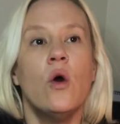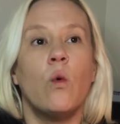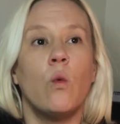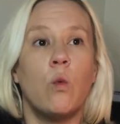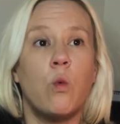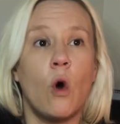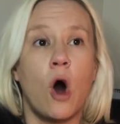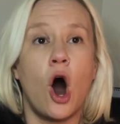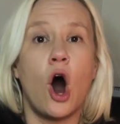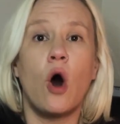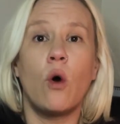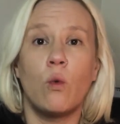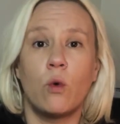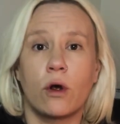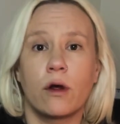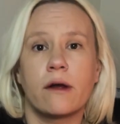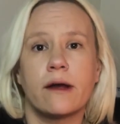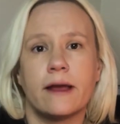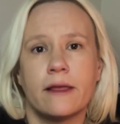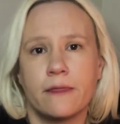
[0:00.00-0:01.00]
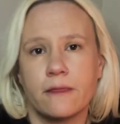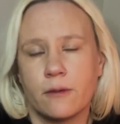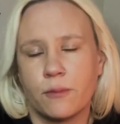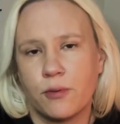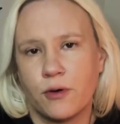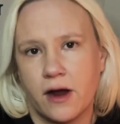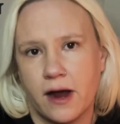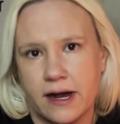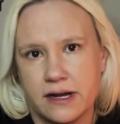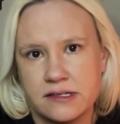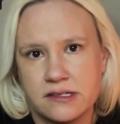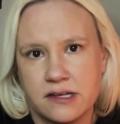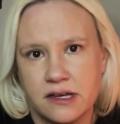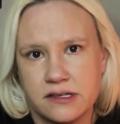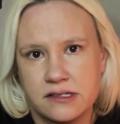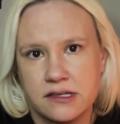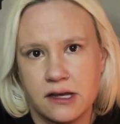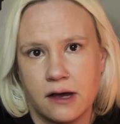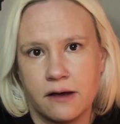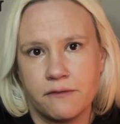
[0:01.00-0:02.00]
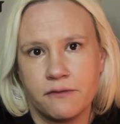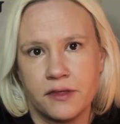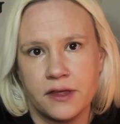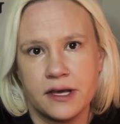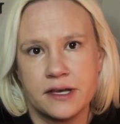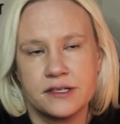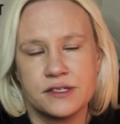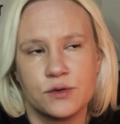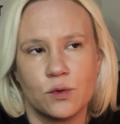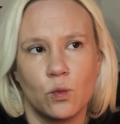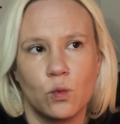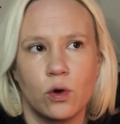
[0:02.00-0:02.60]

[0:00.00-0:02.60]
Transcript: while we're in the process of this,